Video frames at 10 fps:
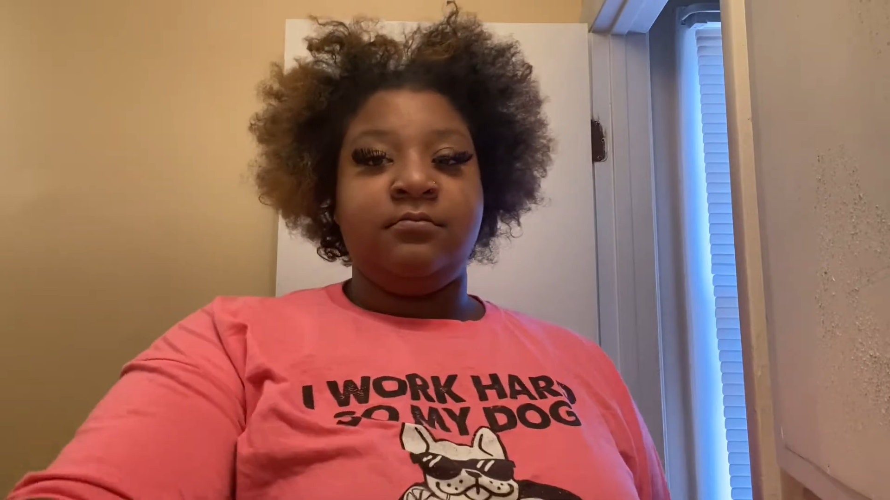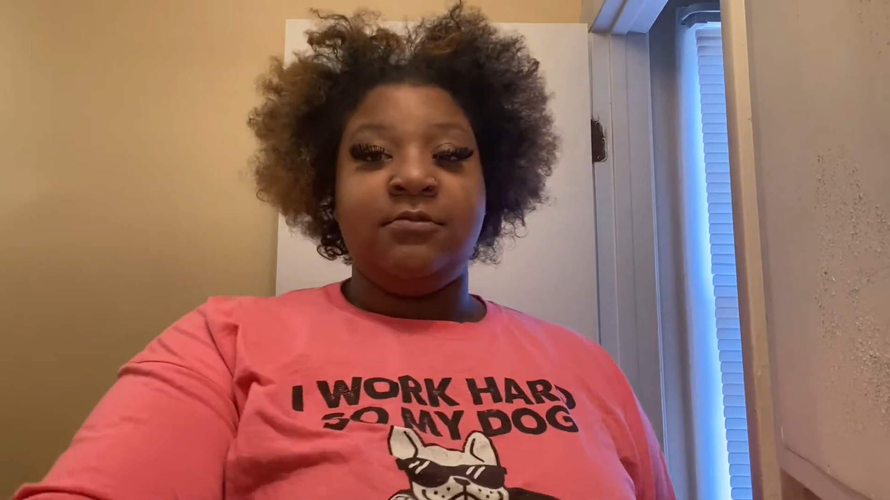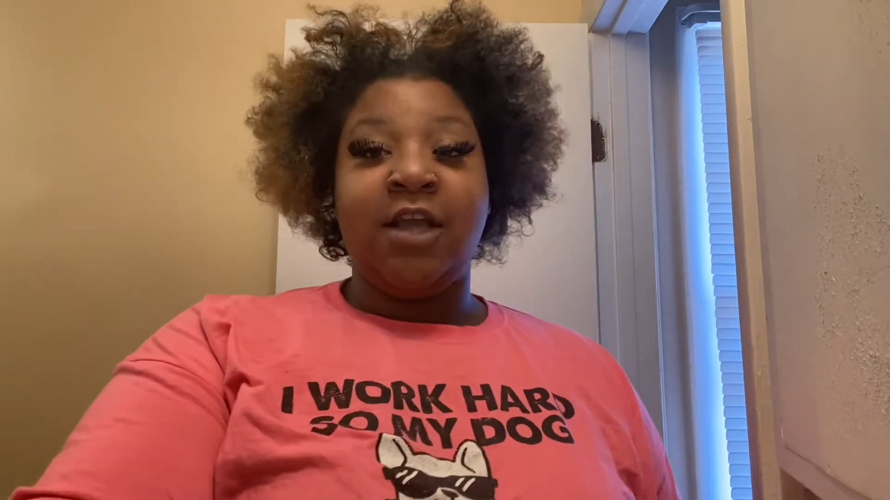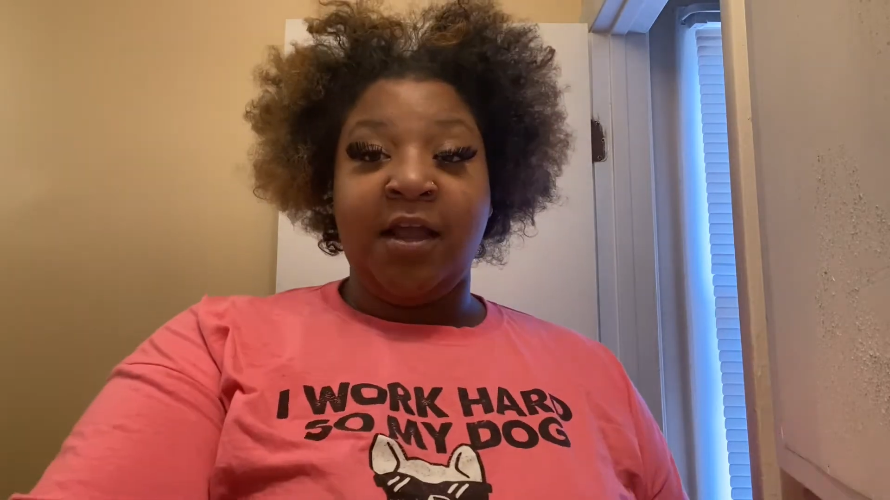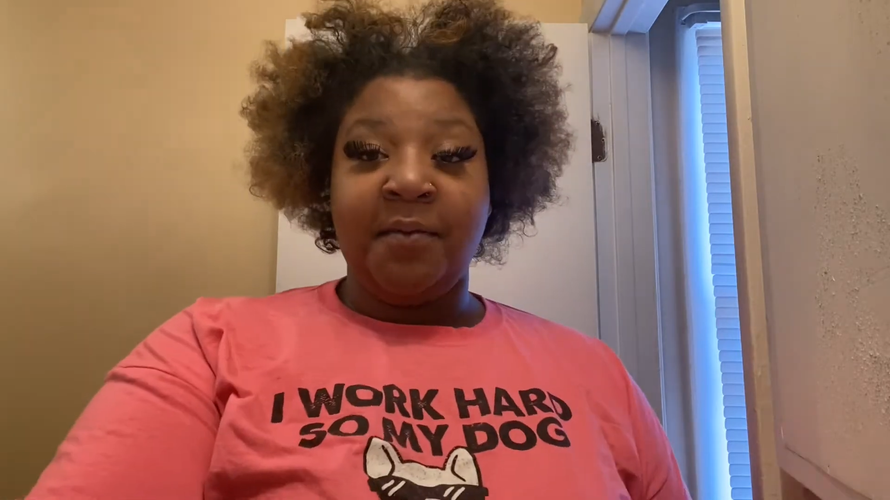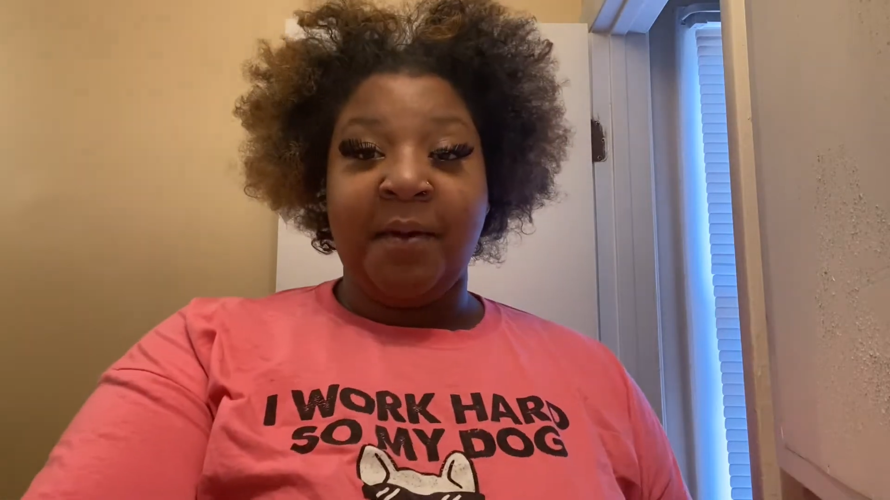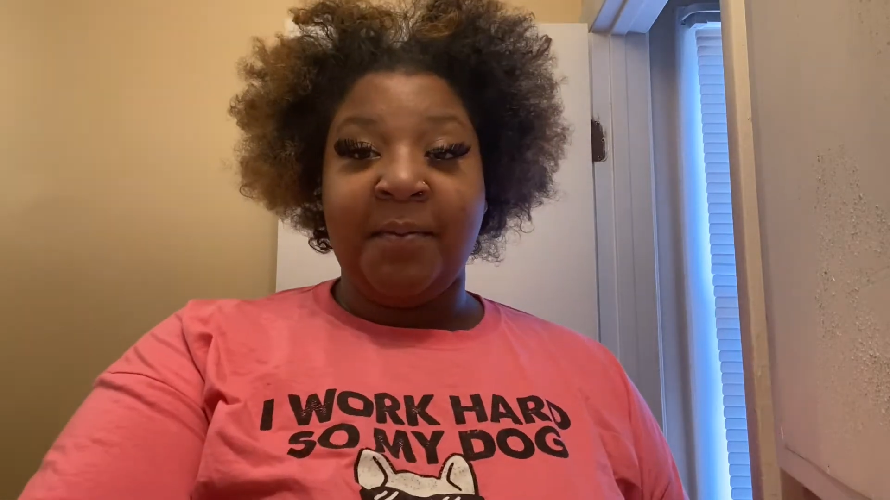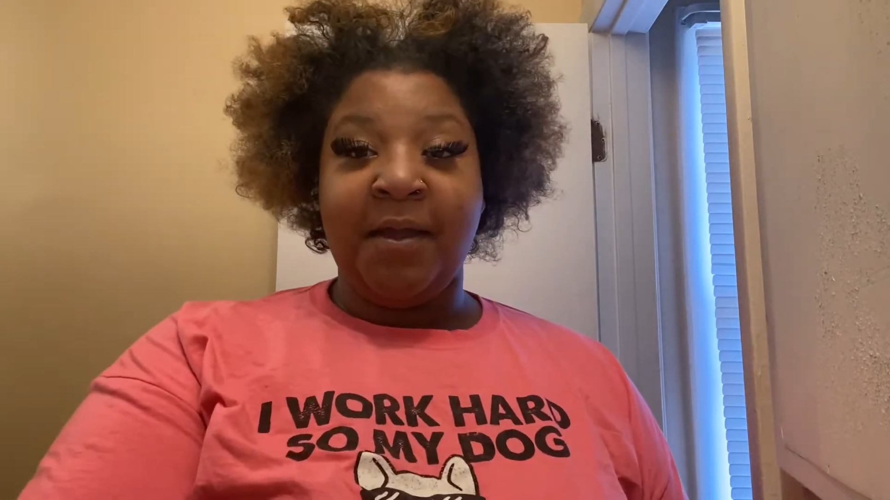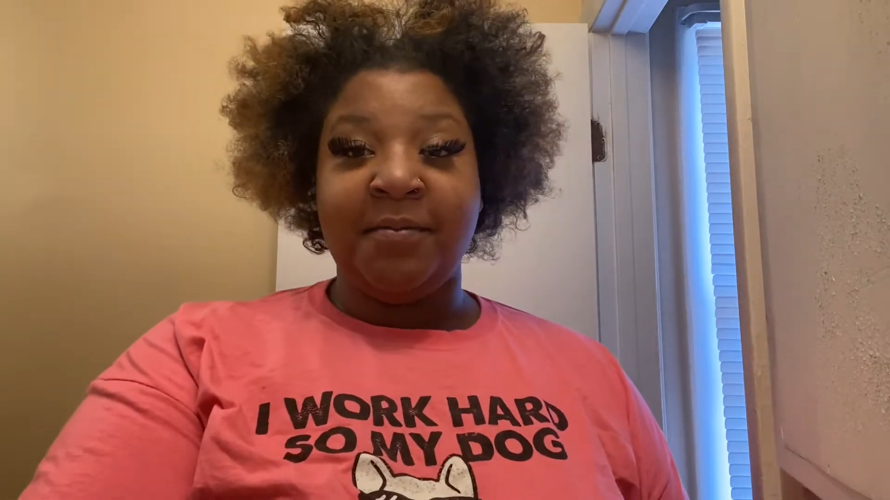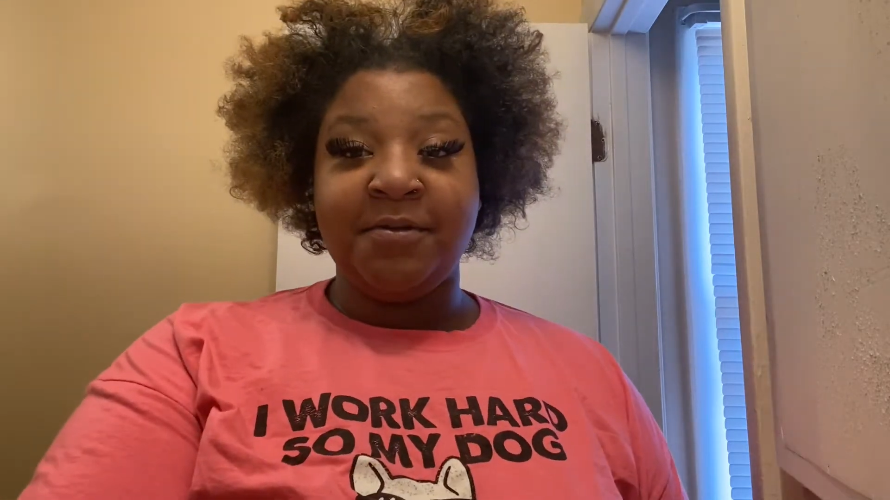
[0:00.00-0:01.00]
Y'all hear my
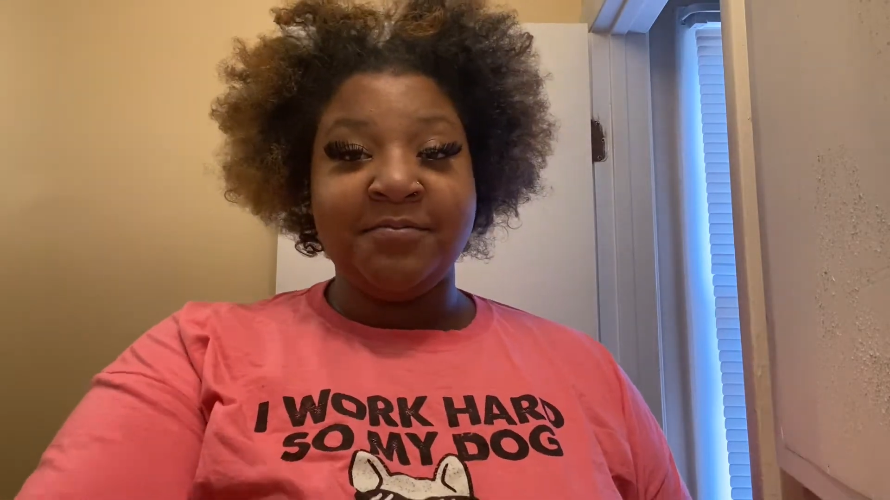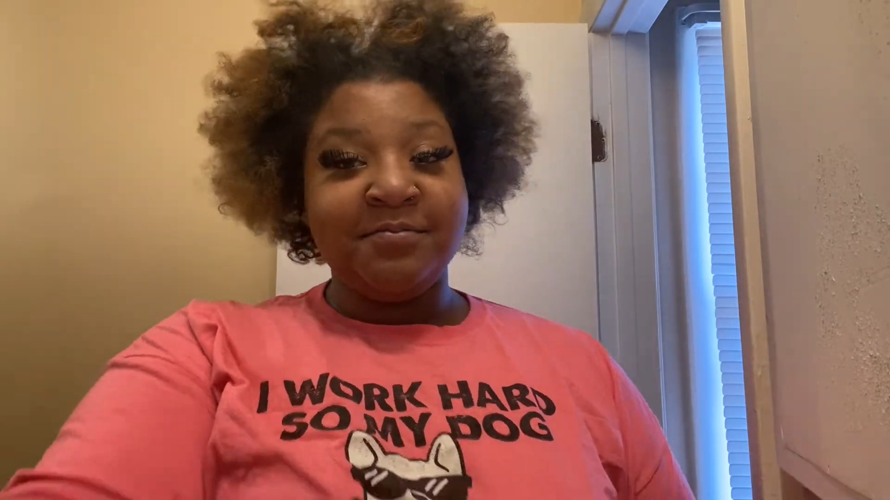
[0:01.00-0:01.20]
baby?